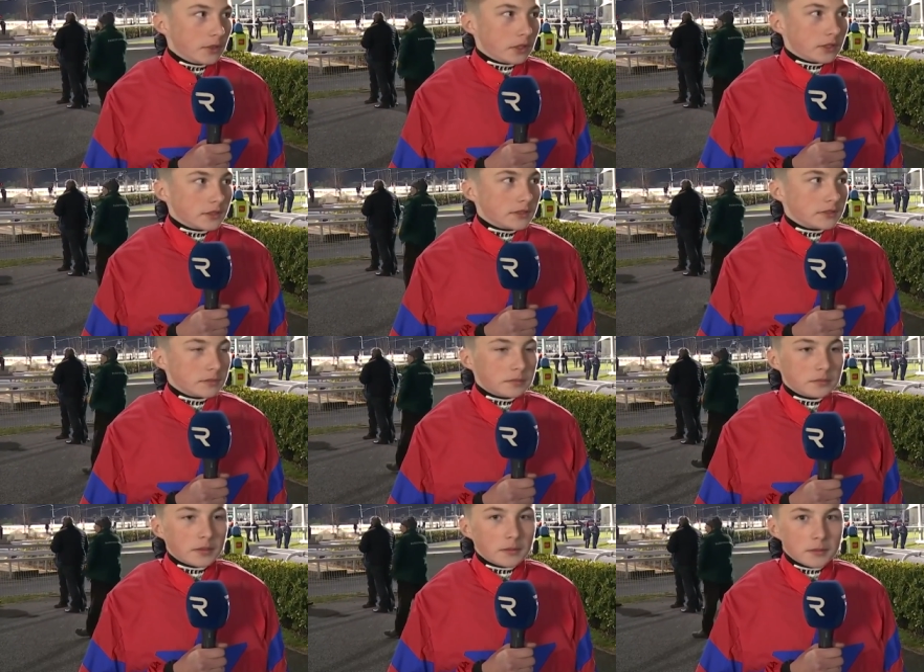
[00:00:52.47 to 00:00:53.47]
Look, it's
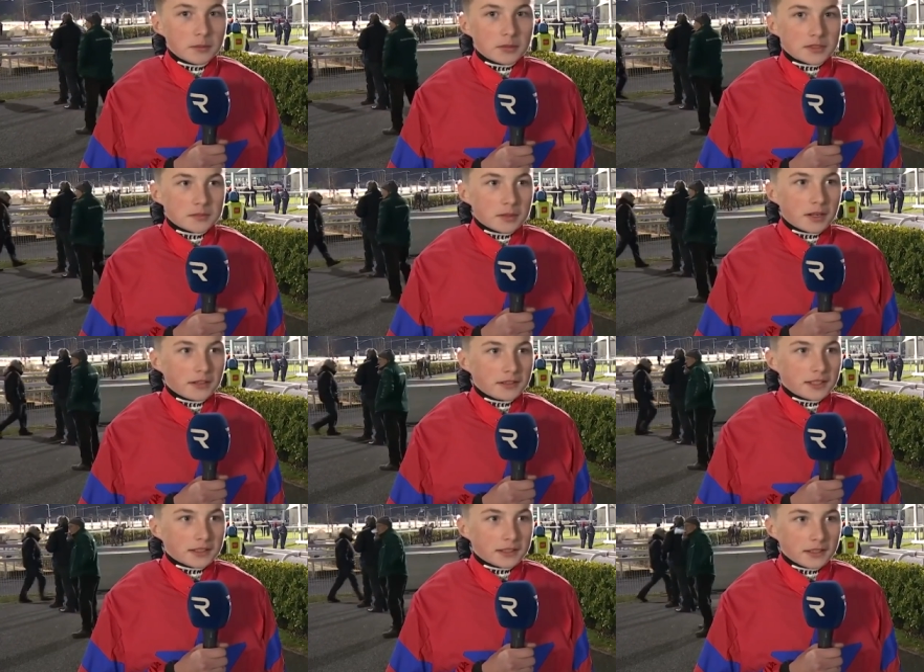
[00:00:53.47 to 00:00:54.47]
probably most
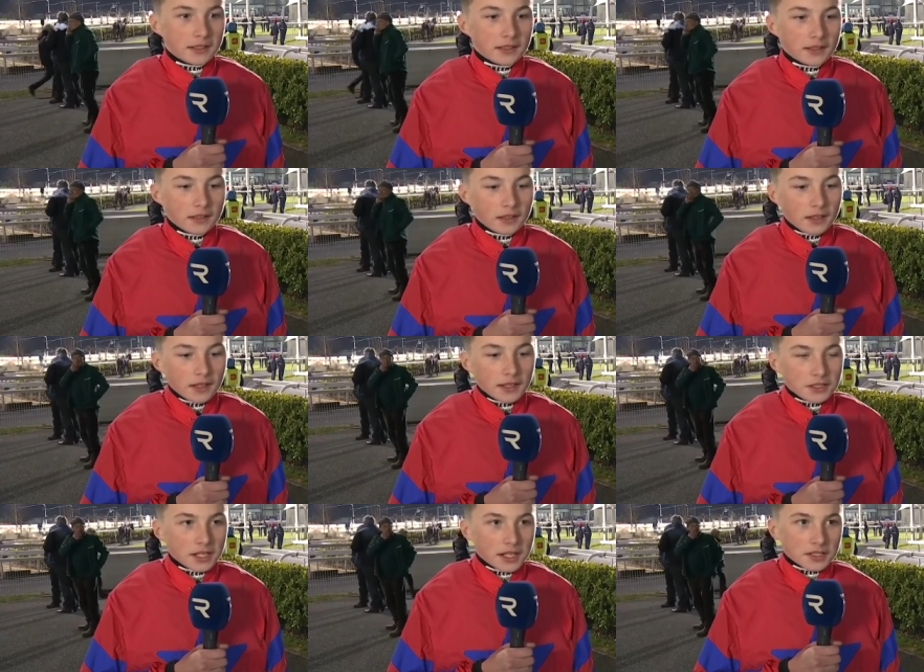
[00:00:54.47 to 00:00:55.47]
important to get the
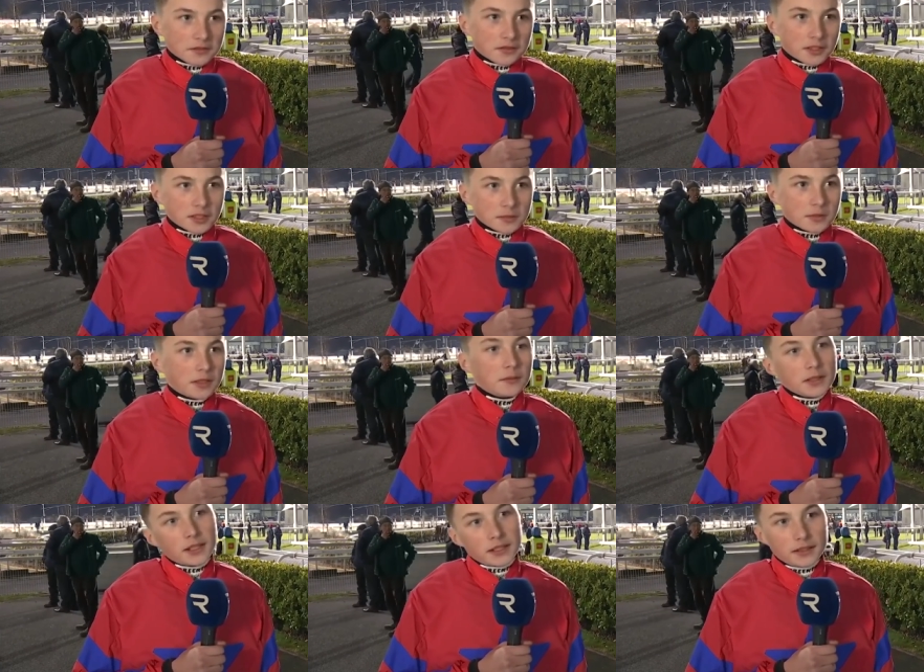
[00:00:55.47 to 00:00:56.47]
education first, but
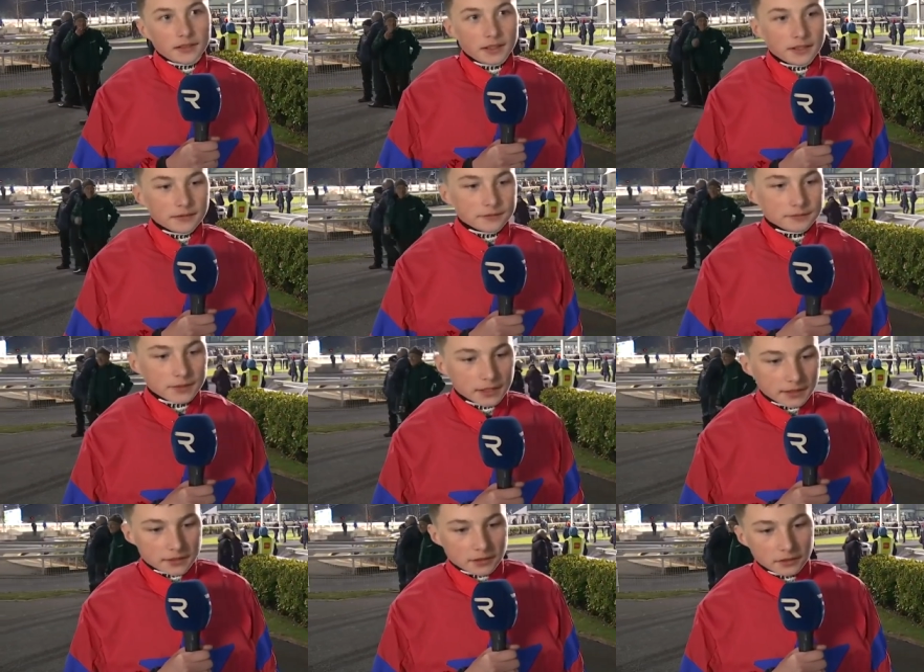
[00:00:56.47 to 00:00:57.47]
I'm delighted to
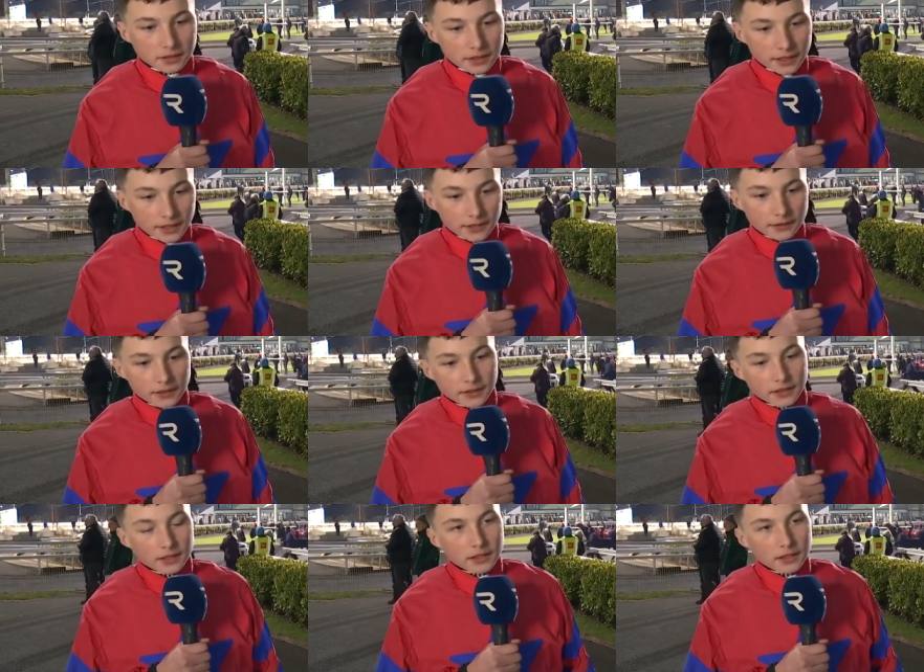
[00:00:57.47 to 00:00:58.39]
get this done today, aren't you?